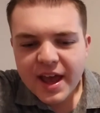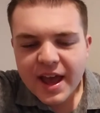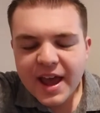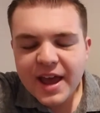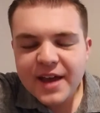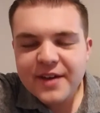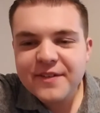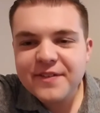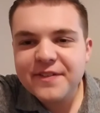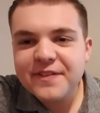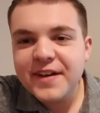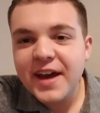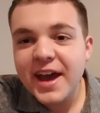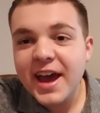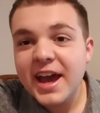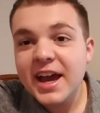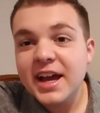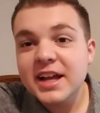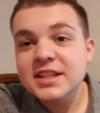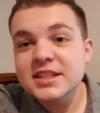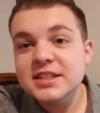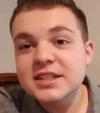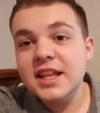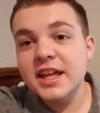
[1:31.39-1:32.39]
In
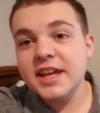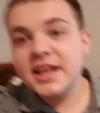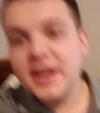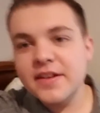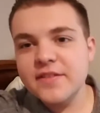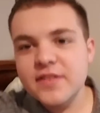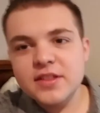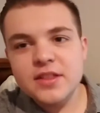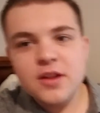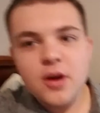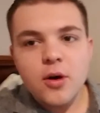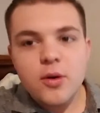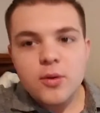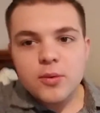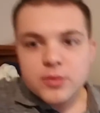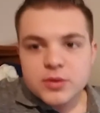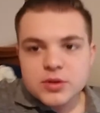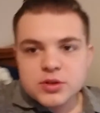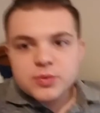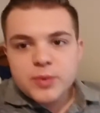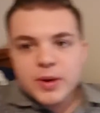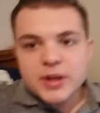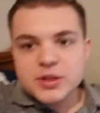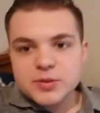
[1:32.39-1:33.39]
fact, like even though
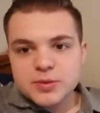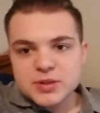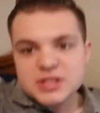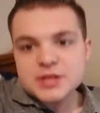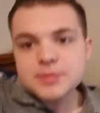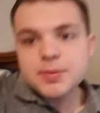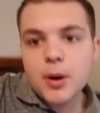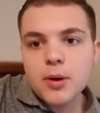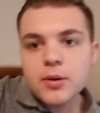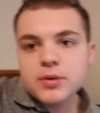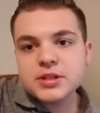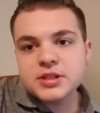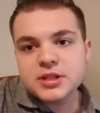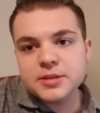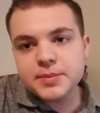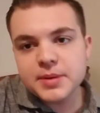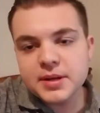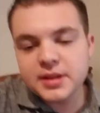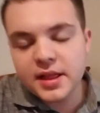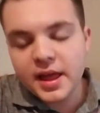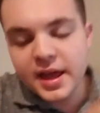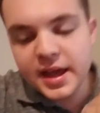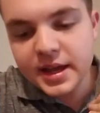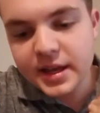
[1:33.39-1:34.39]
Twitch was supposed to
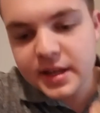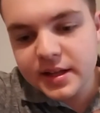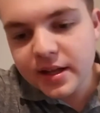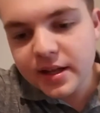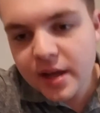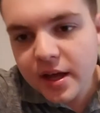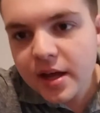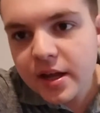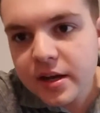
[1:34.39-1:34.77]
be like